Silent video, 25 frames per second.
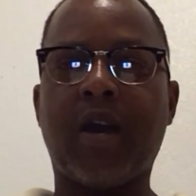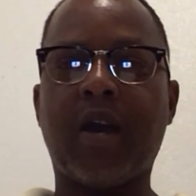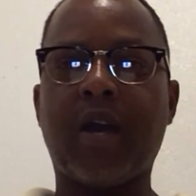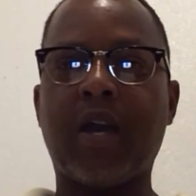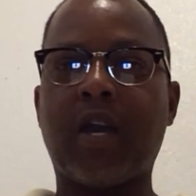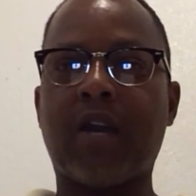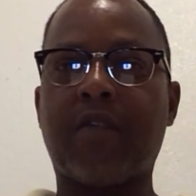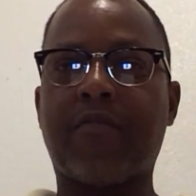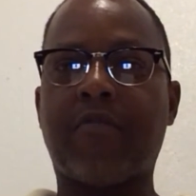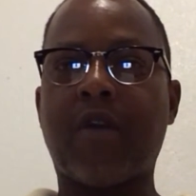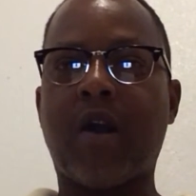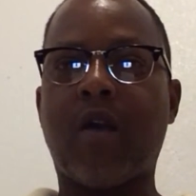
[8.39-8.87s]

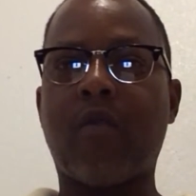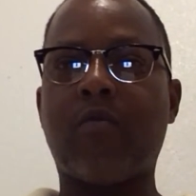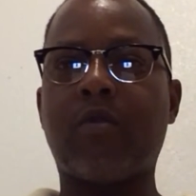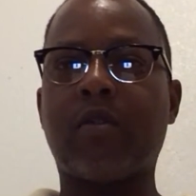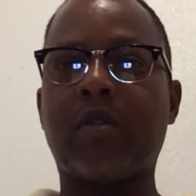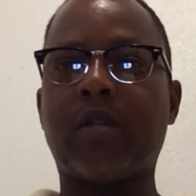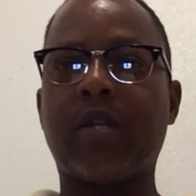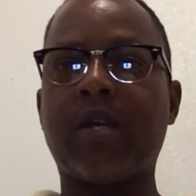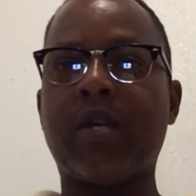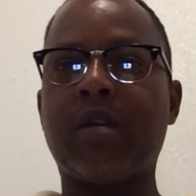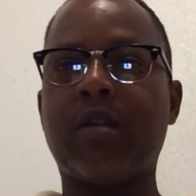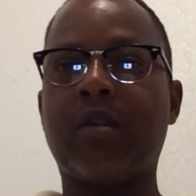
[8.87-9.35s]
If our
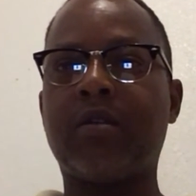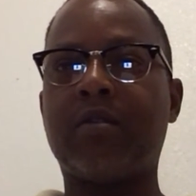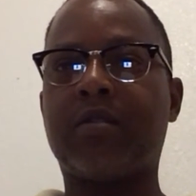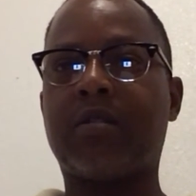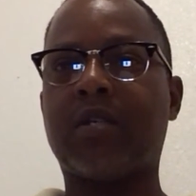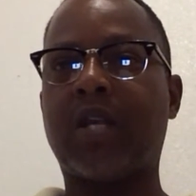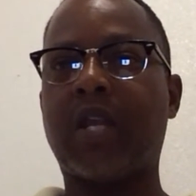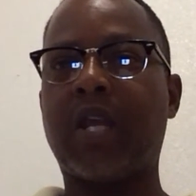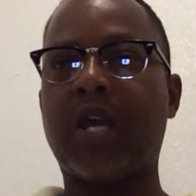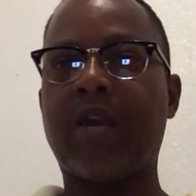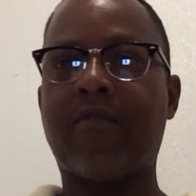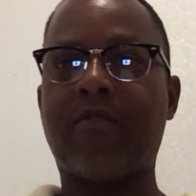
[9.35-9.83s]
leaders
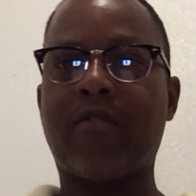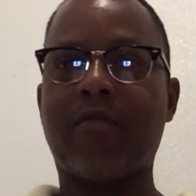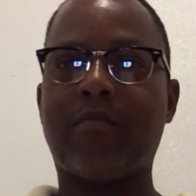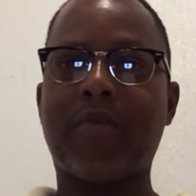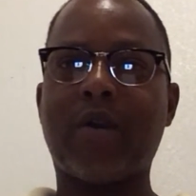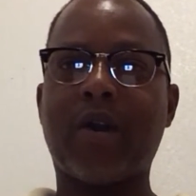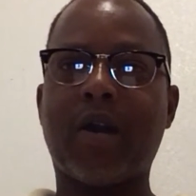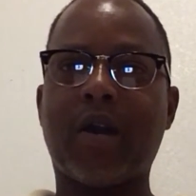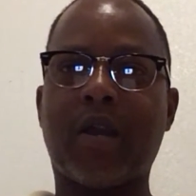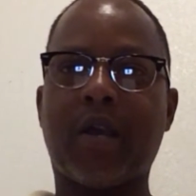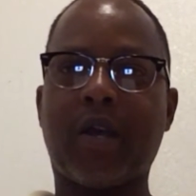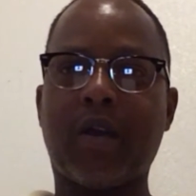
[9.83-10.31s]
and
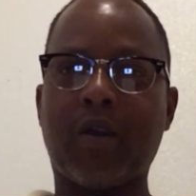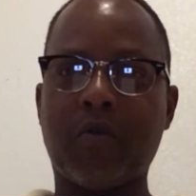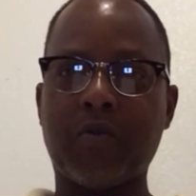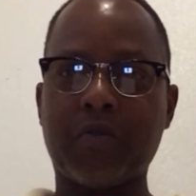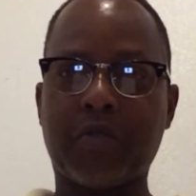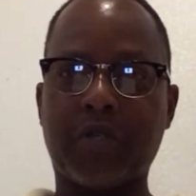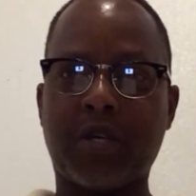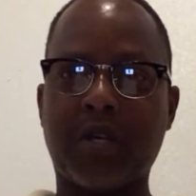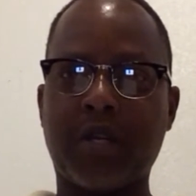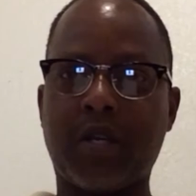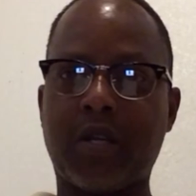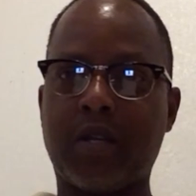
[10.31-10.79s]
everybody
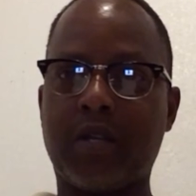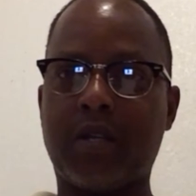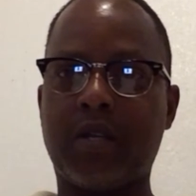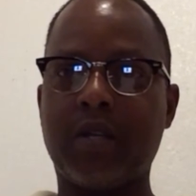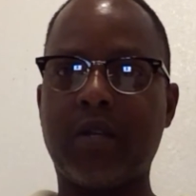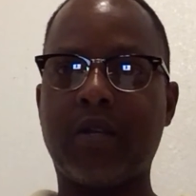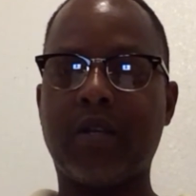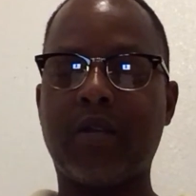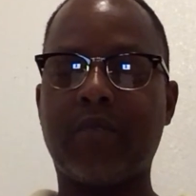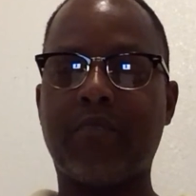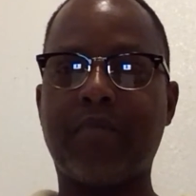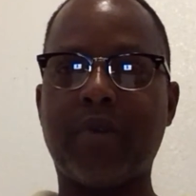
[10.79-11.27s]
else could have
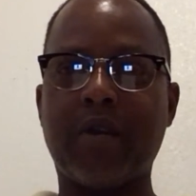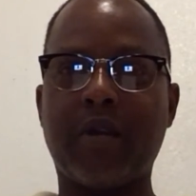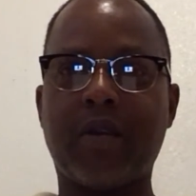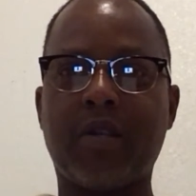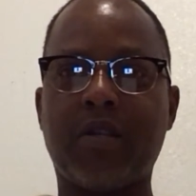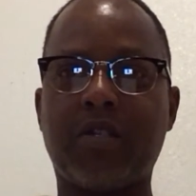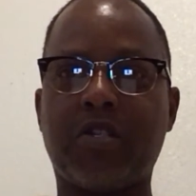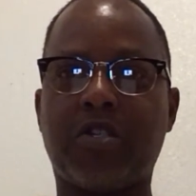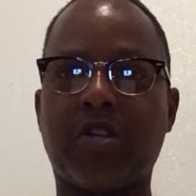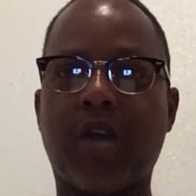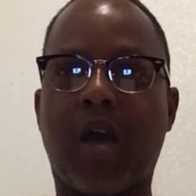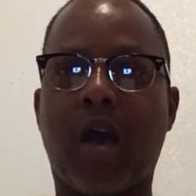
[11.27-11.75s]
done a better
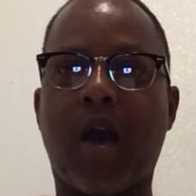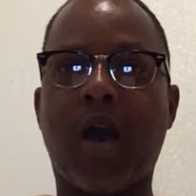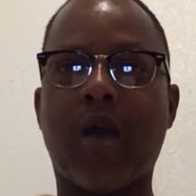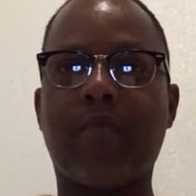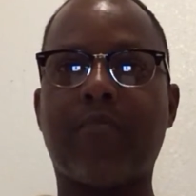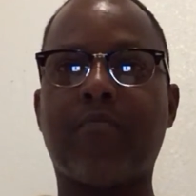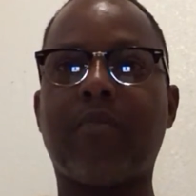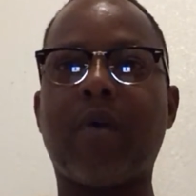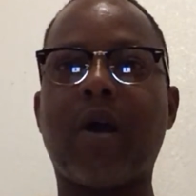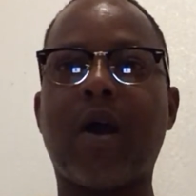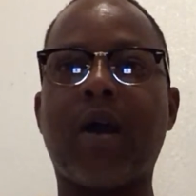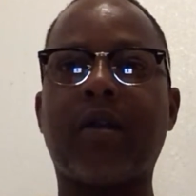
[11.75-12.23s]

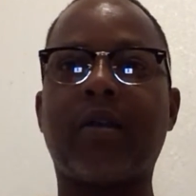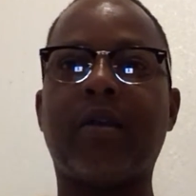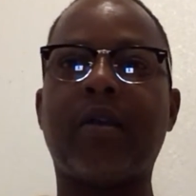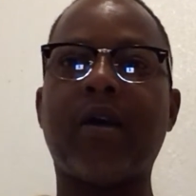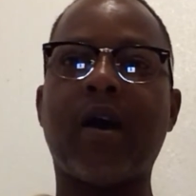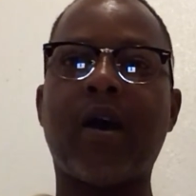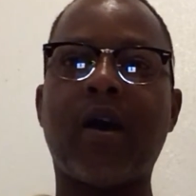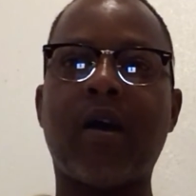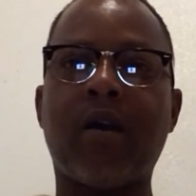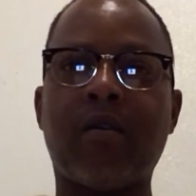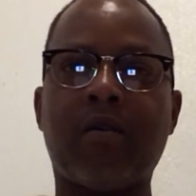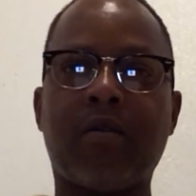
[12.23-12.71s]
job by
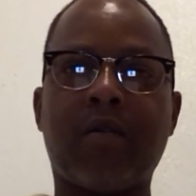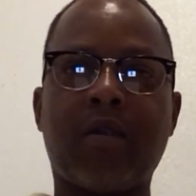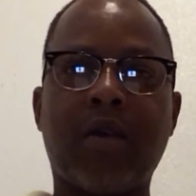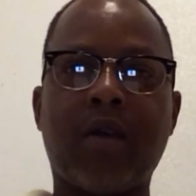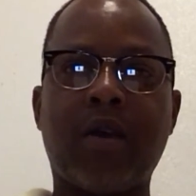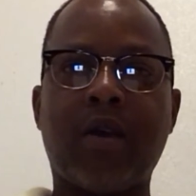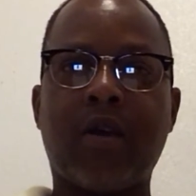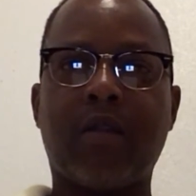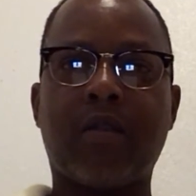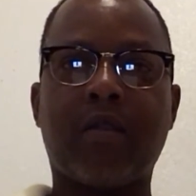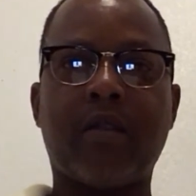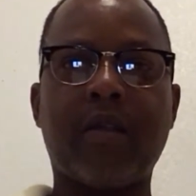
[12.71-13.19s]
now,
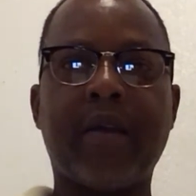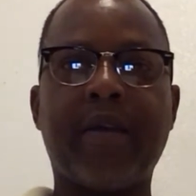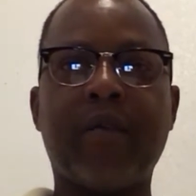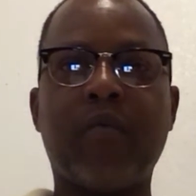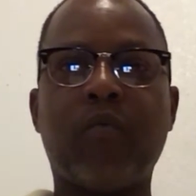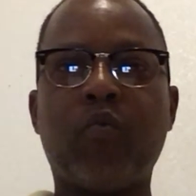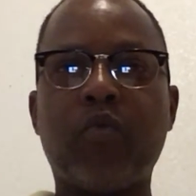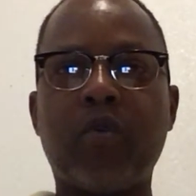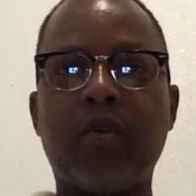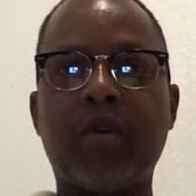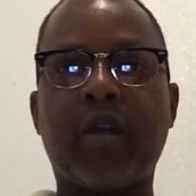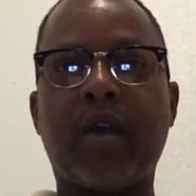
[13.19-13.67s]
they
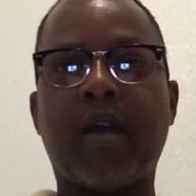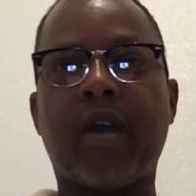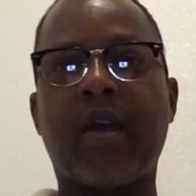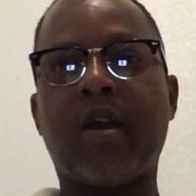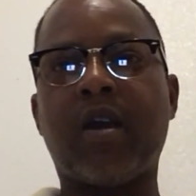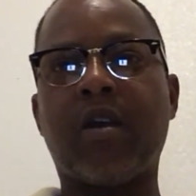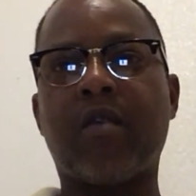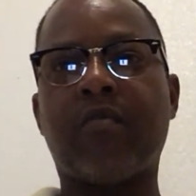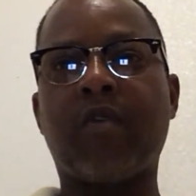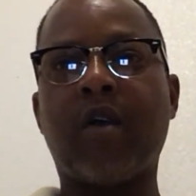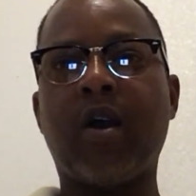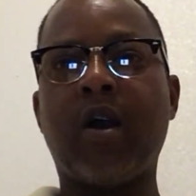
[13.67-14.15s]
would
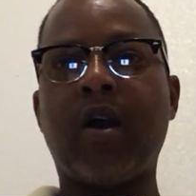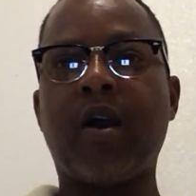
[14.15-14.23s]
have.